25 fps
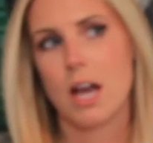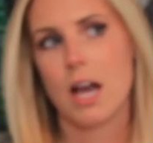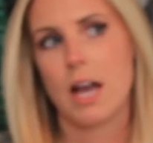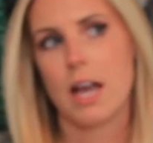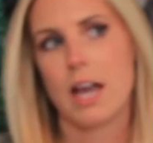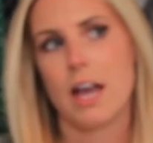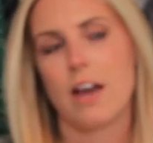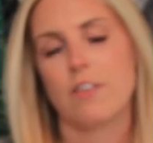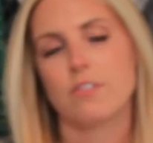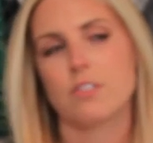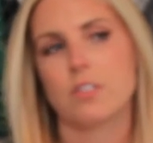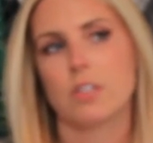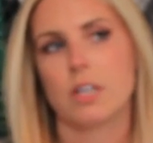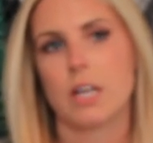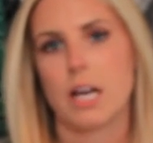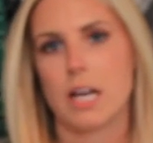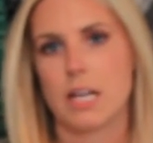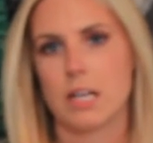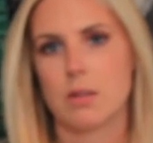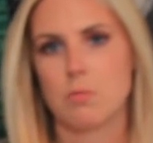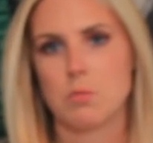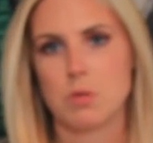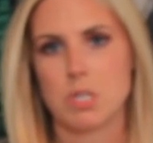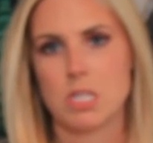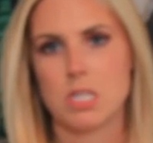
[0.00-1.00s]
I have to
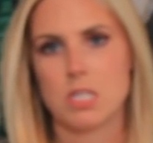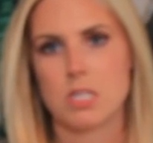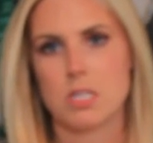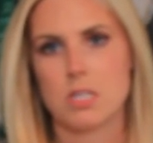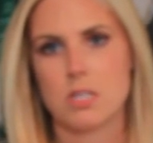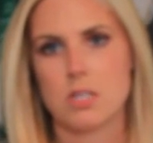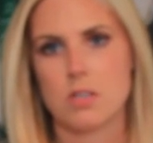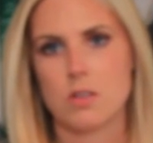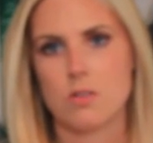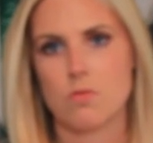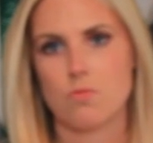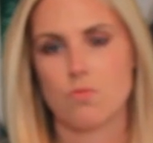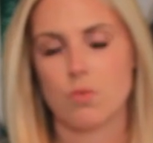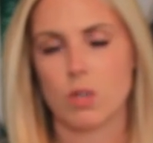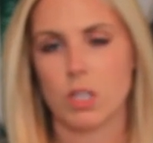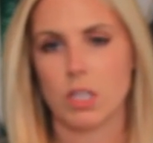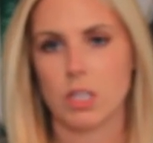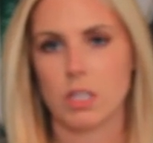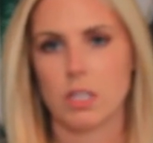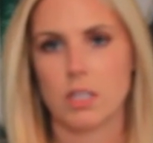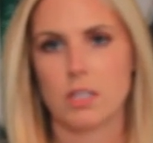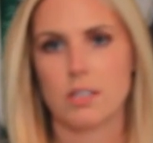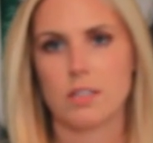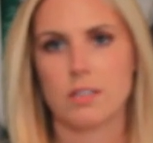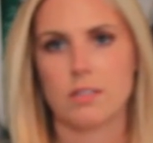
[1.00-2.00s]
kind of be
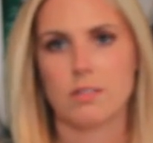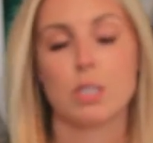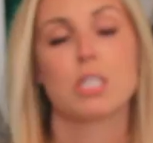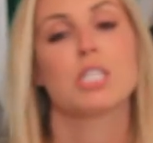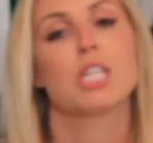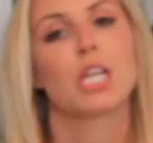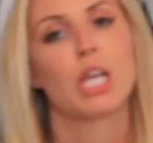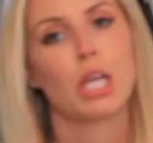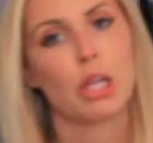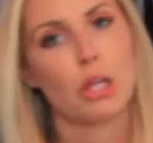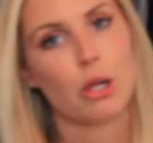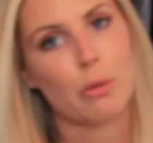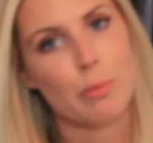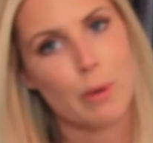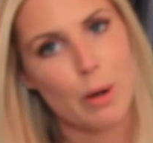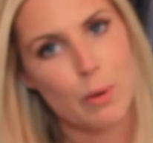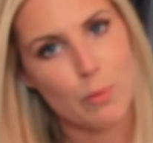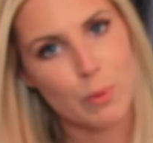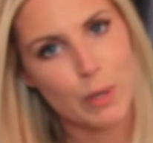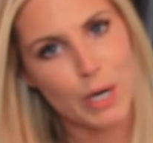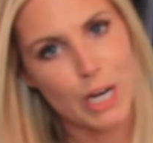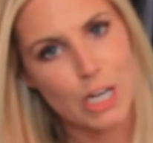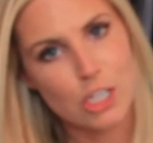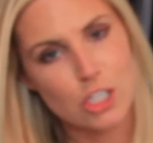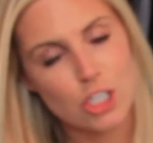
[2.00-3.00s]
really particular
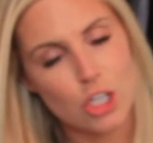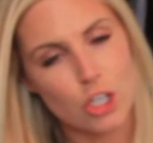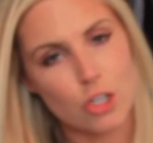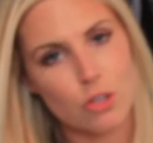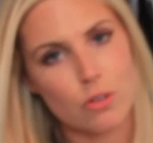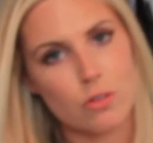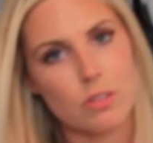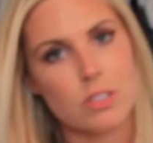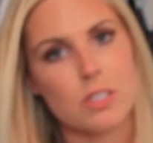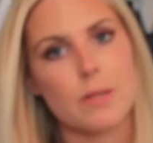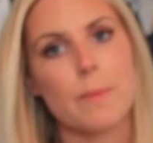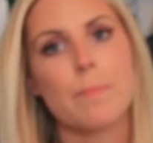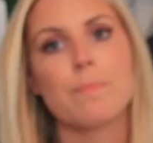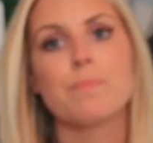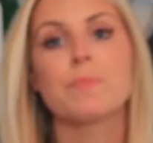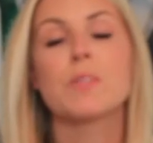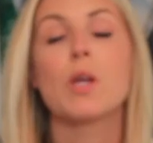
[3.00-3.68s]
about what I choose.